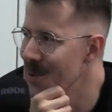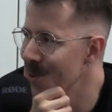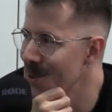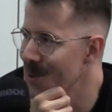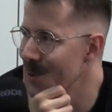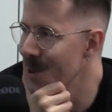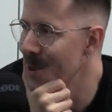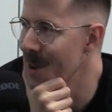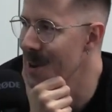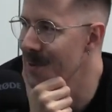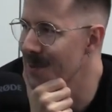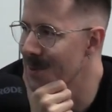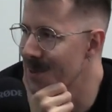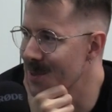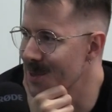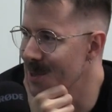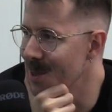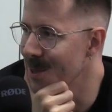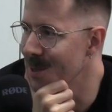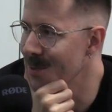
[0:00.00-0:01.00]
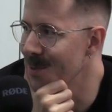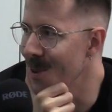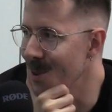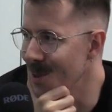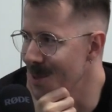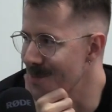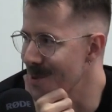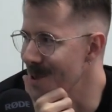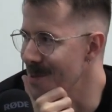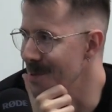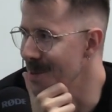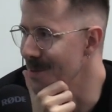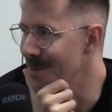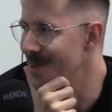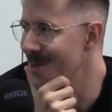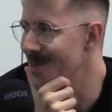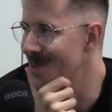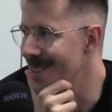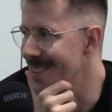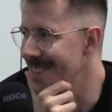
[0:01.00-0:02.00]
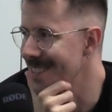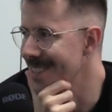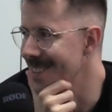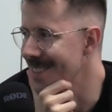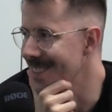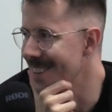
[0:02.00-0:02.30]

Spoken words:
You don't have to solve all the problems for us.